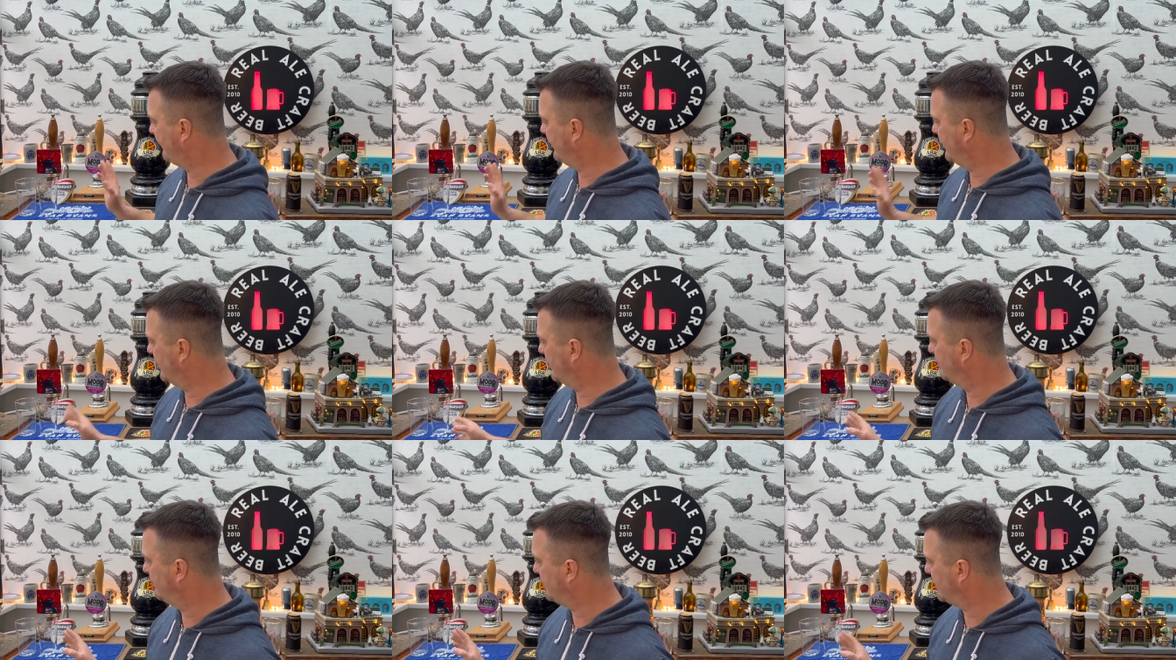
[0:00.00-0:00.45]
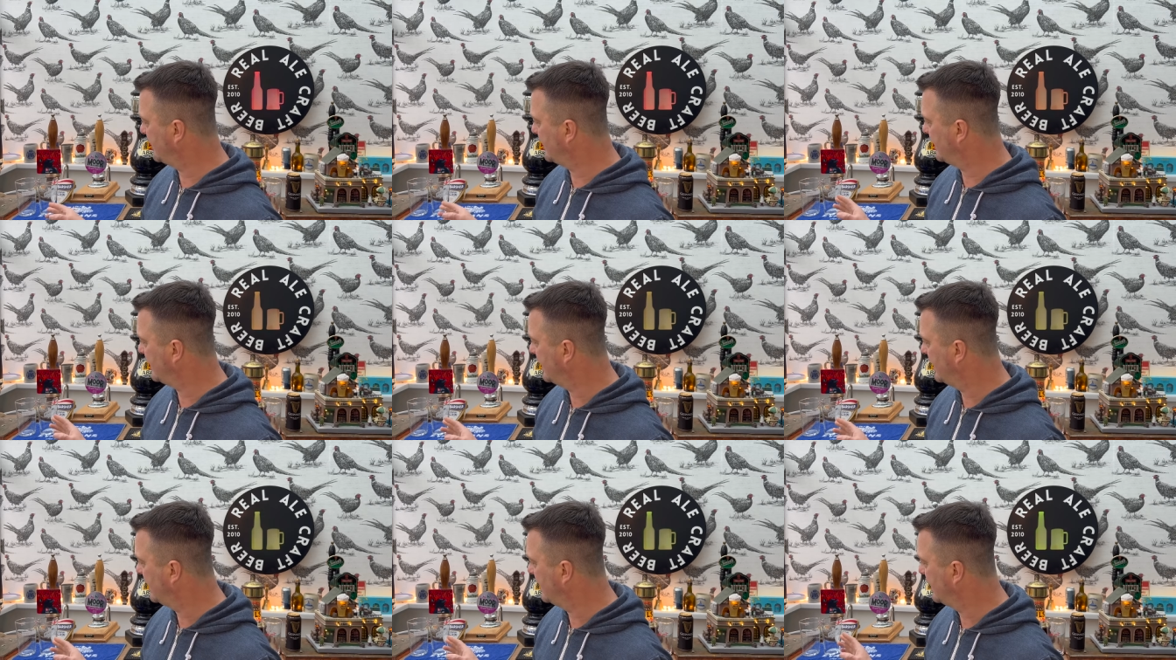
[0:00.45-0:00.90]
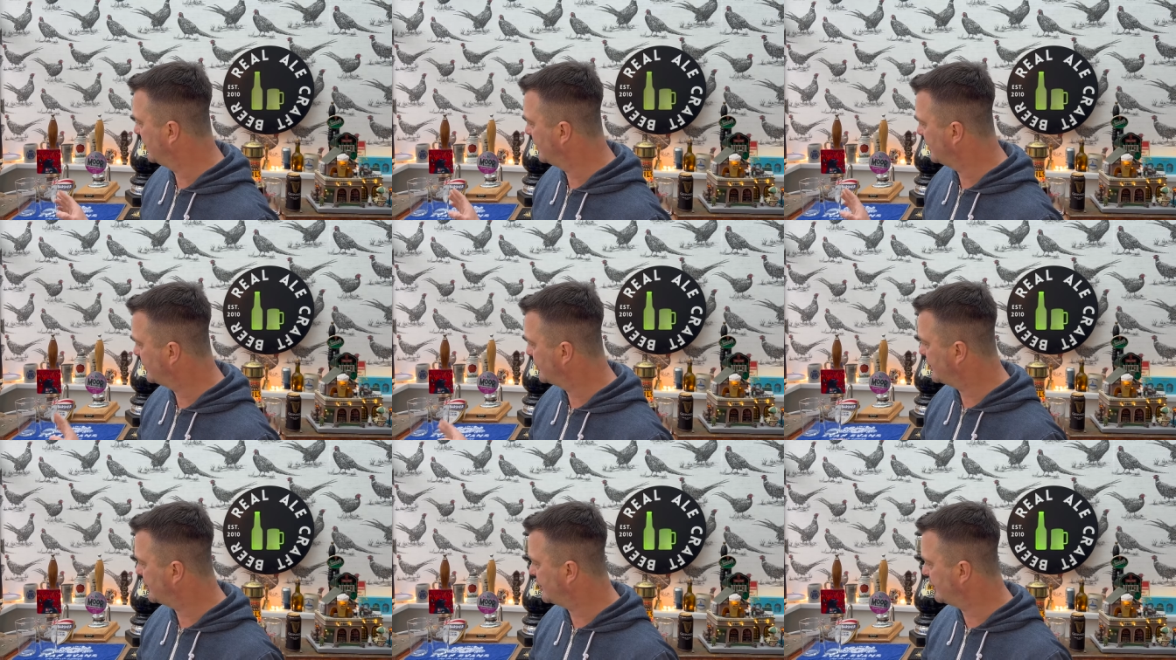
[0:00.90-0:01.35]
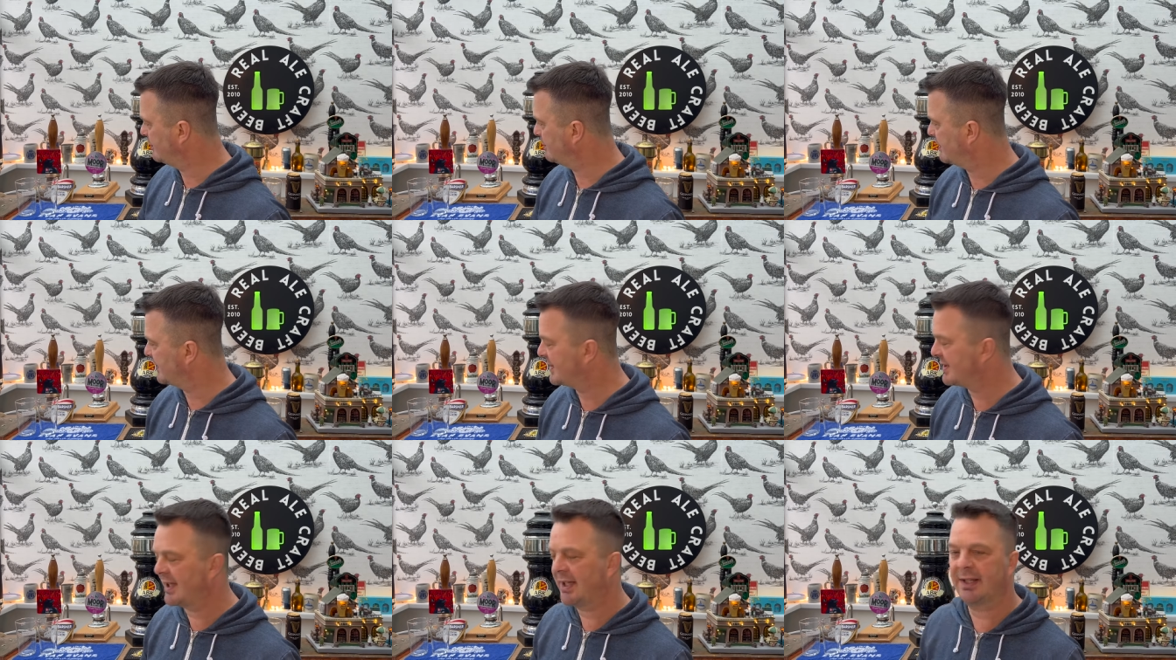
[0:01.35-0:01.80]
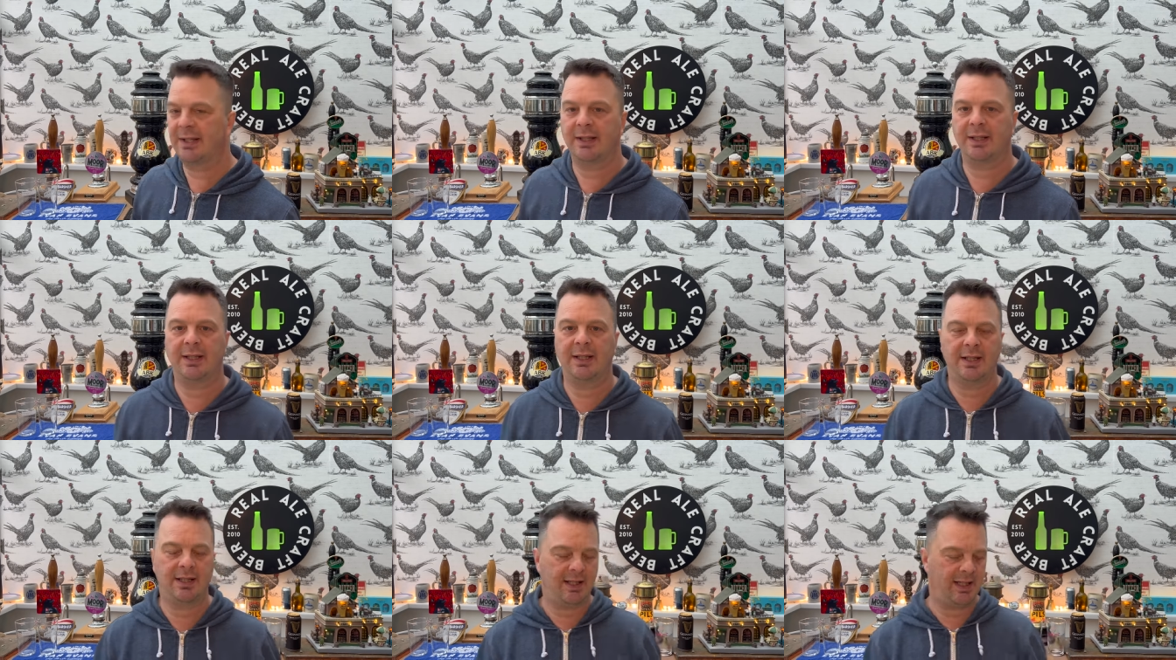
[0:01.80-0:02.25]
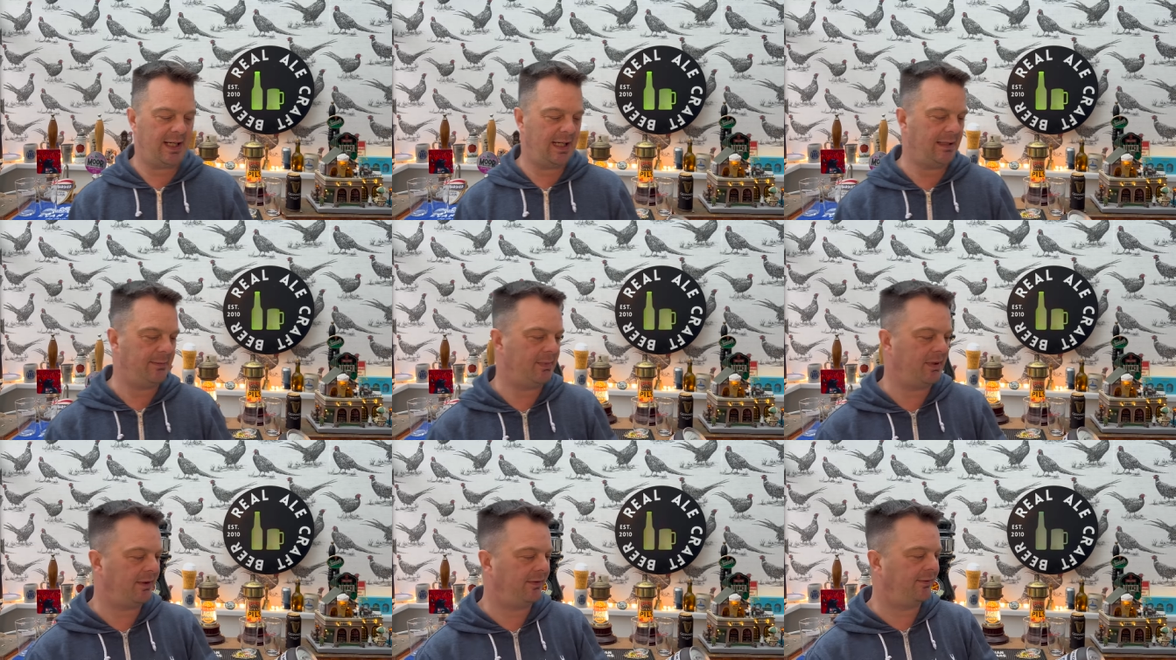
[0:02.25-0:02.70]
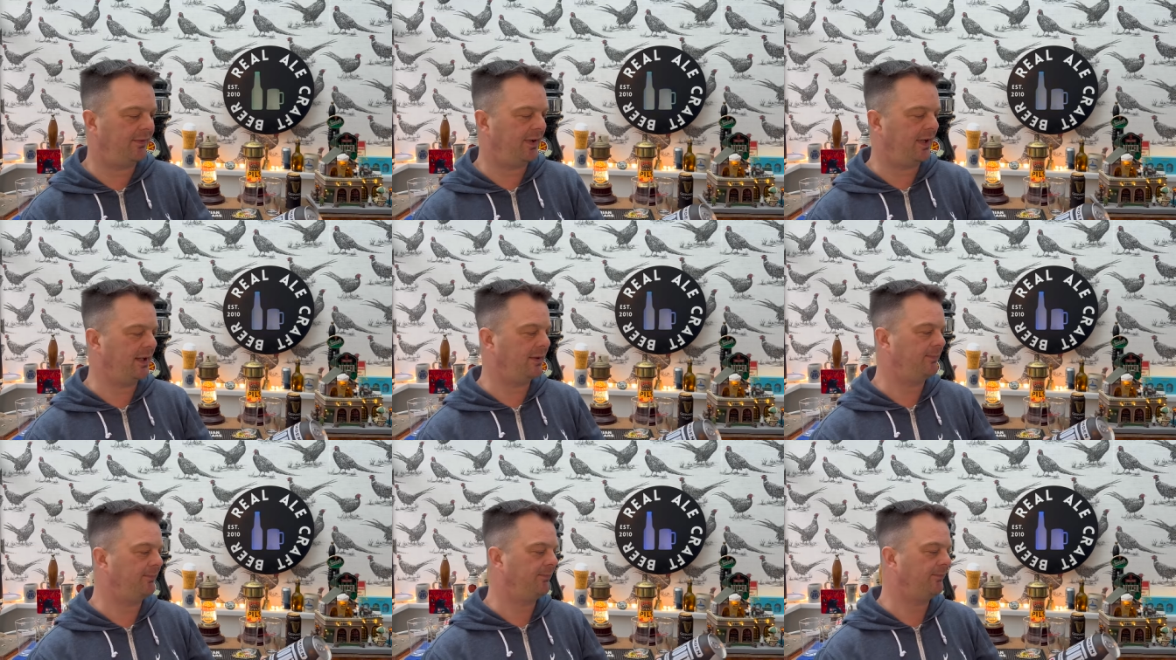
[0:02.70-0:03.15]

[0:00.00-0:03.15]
4.2% ABV.